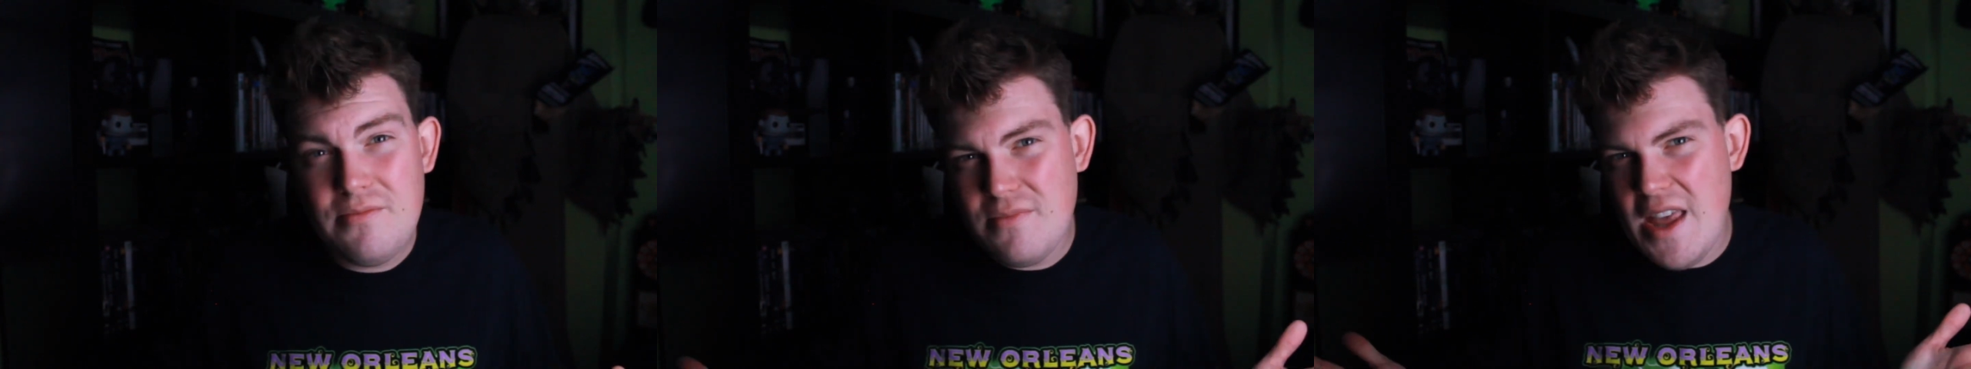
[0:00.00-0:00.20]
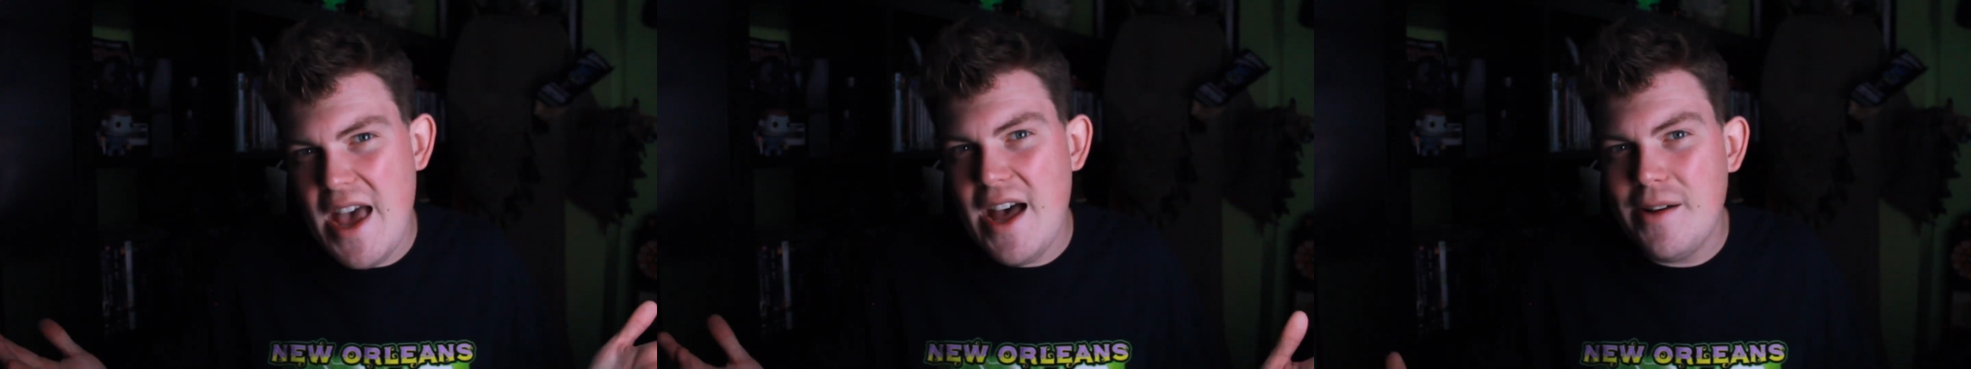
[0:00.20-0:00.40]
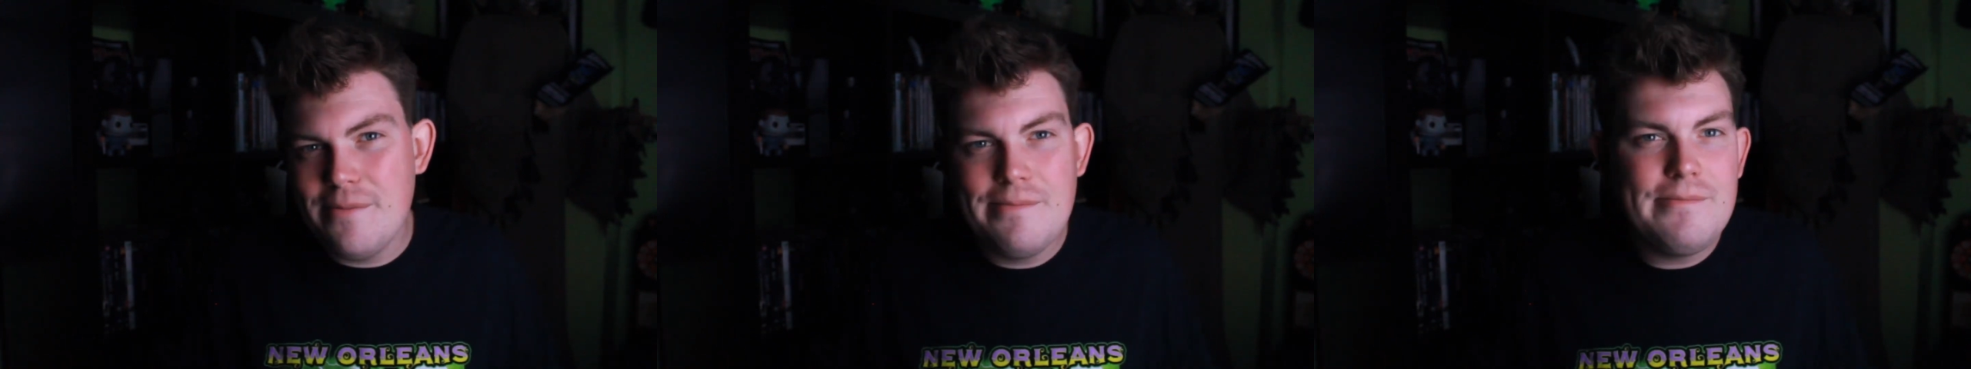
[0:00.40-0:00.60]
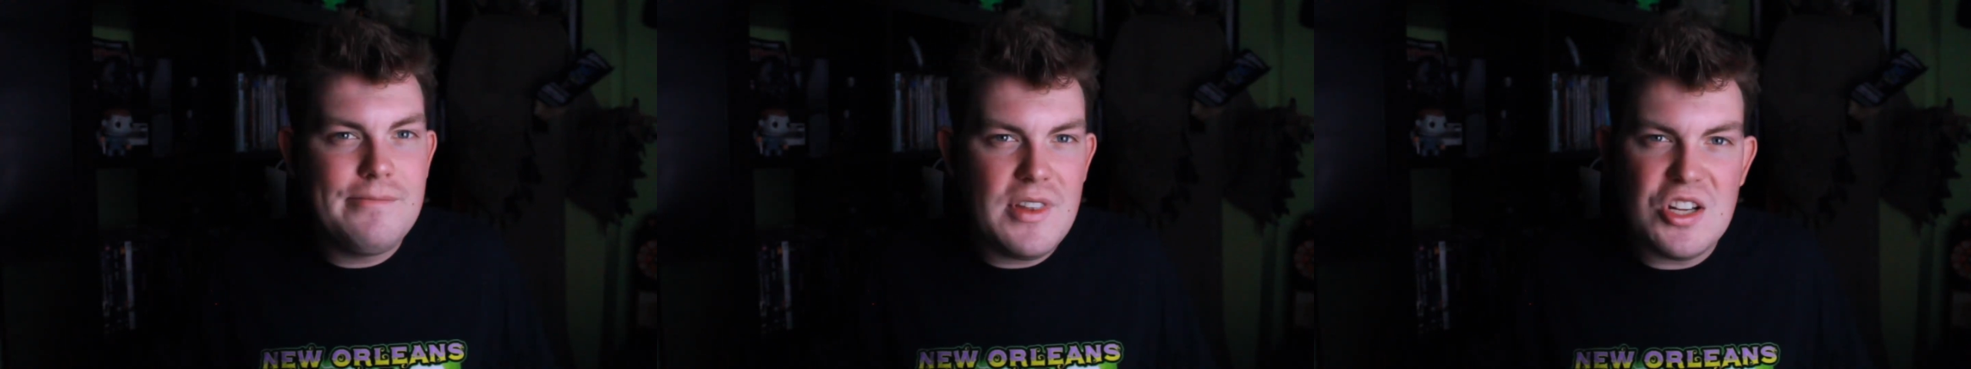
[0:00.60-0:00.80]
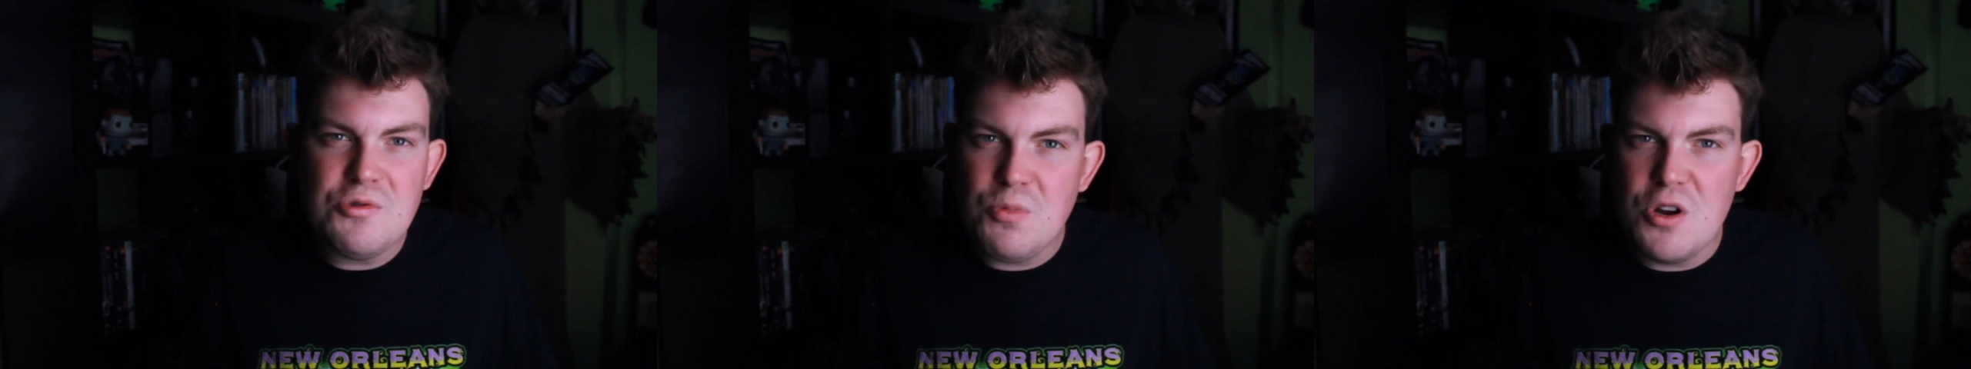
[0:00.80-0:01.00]
Yeah,
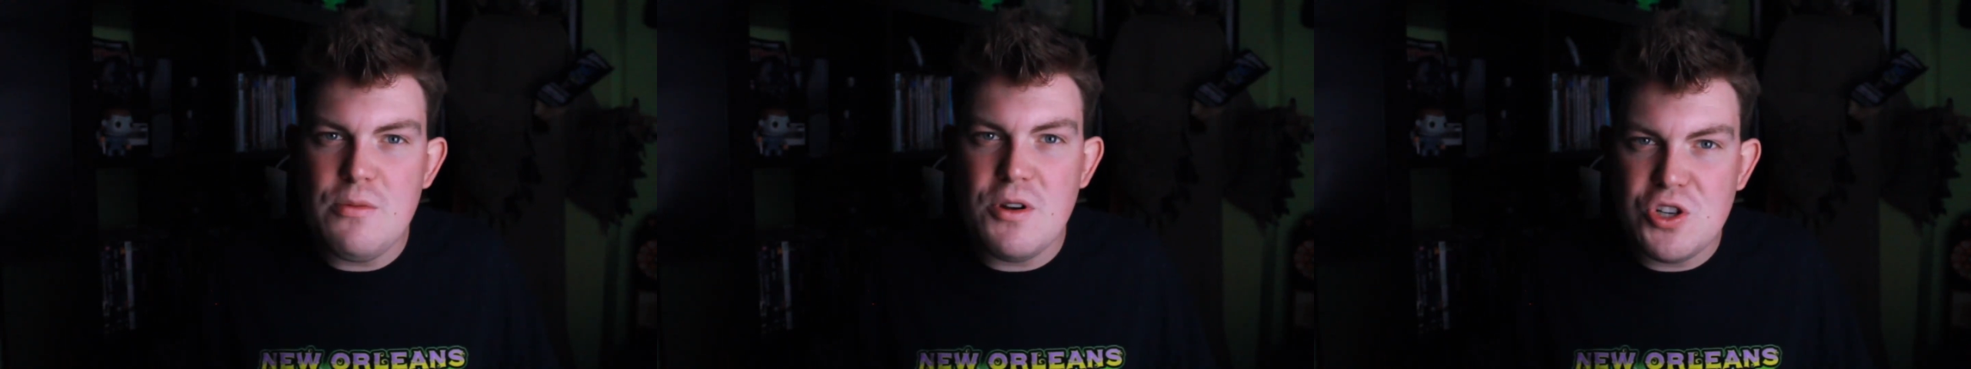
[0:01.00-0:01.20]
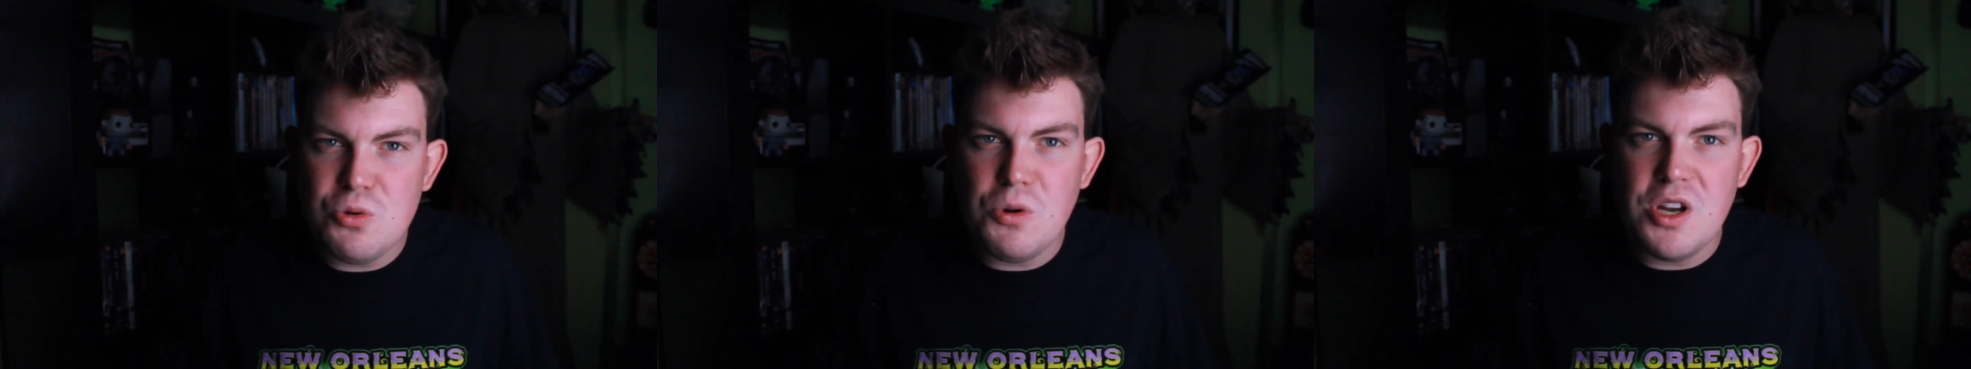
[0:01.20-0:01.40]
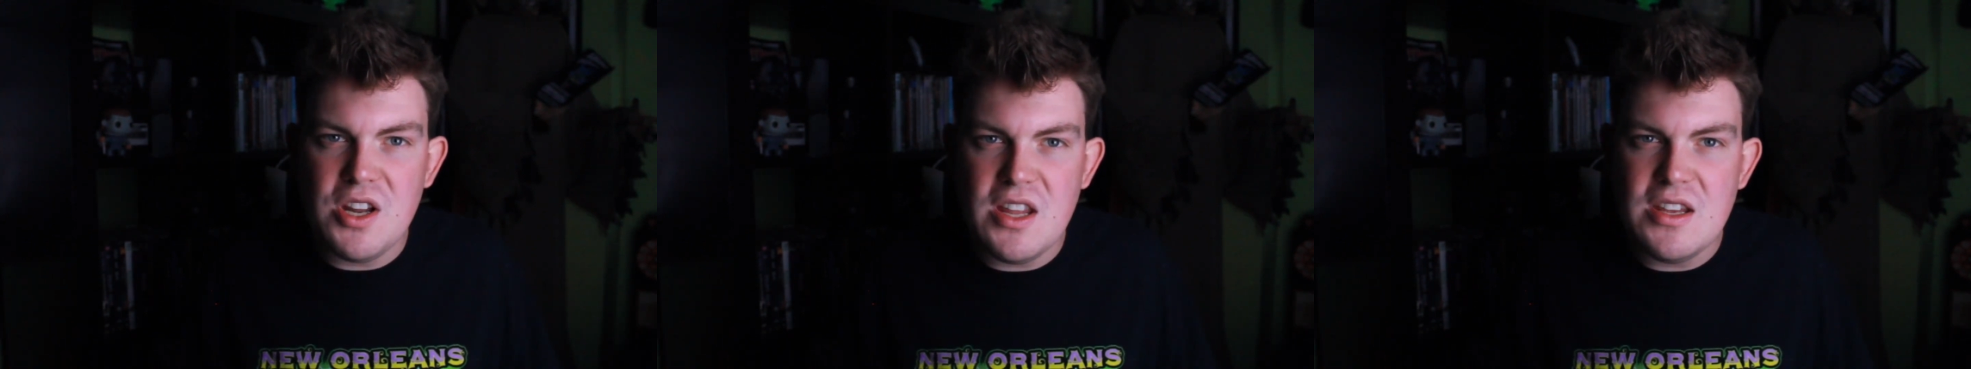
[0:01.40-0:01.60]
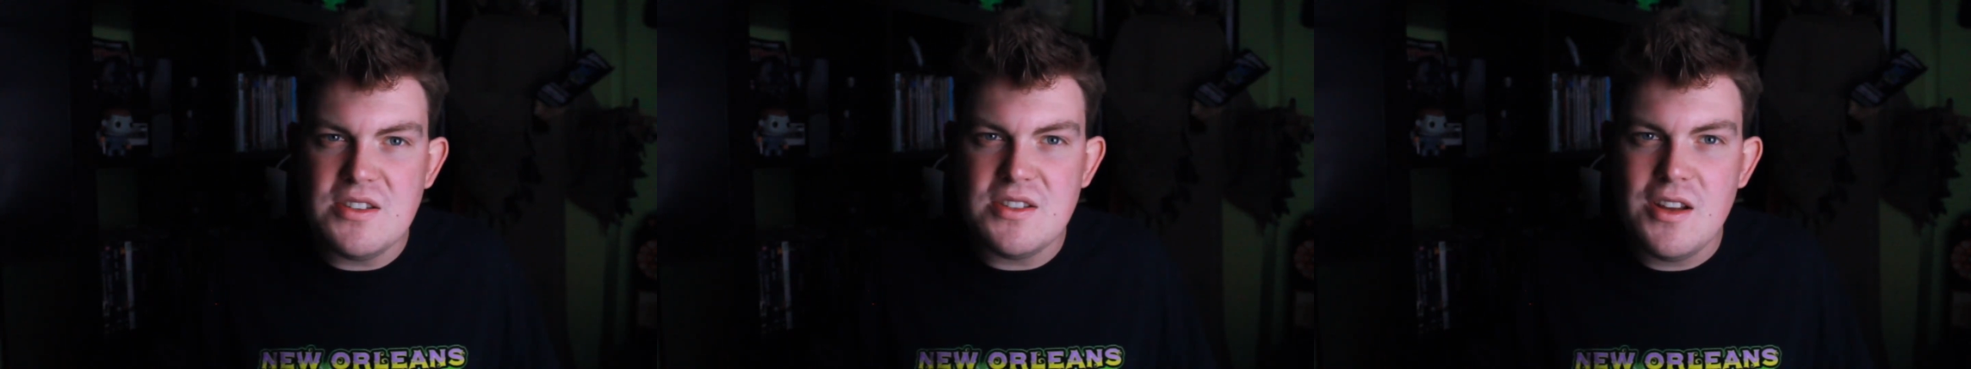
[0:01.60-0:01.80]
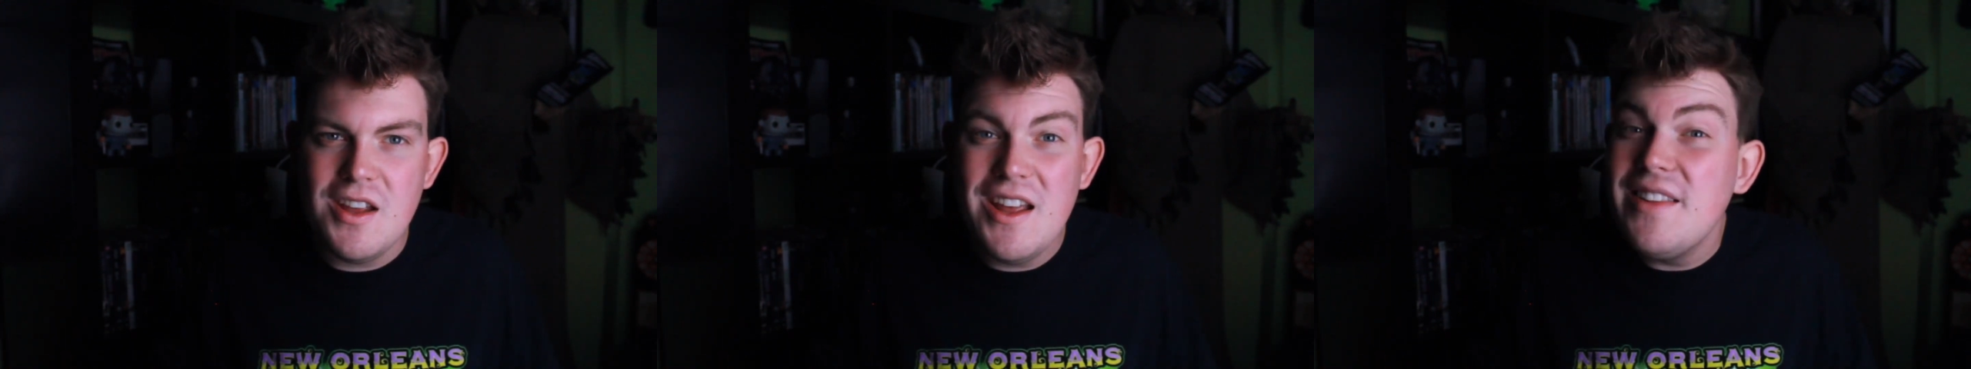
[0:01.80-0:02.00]
that's pretty much what it
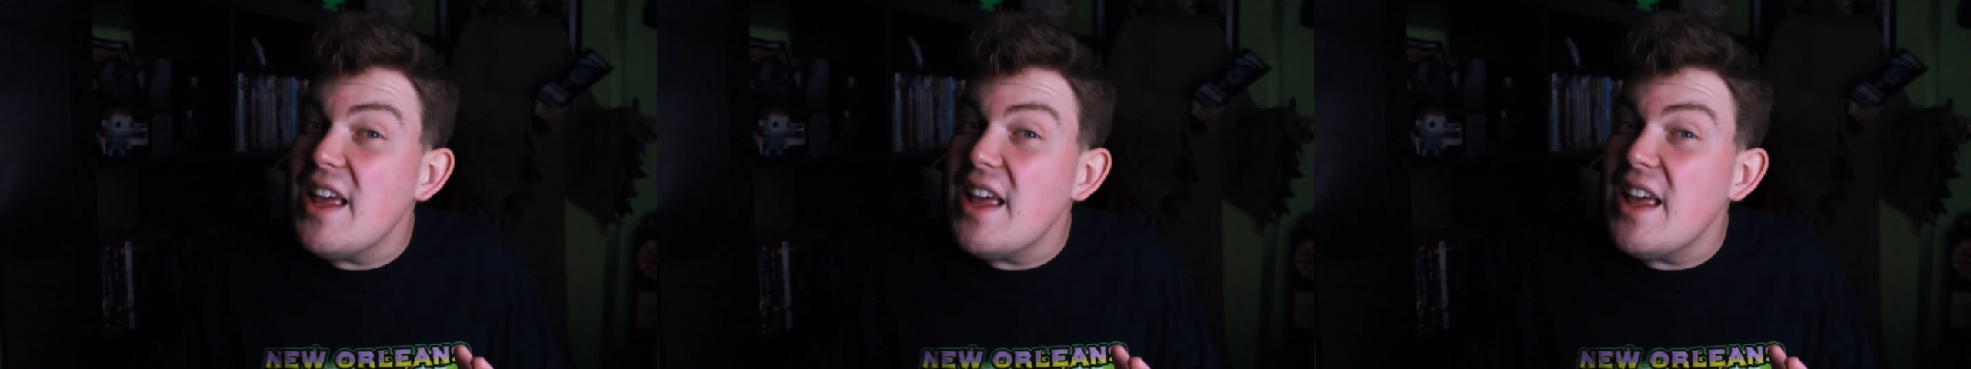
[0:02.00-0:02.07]
is.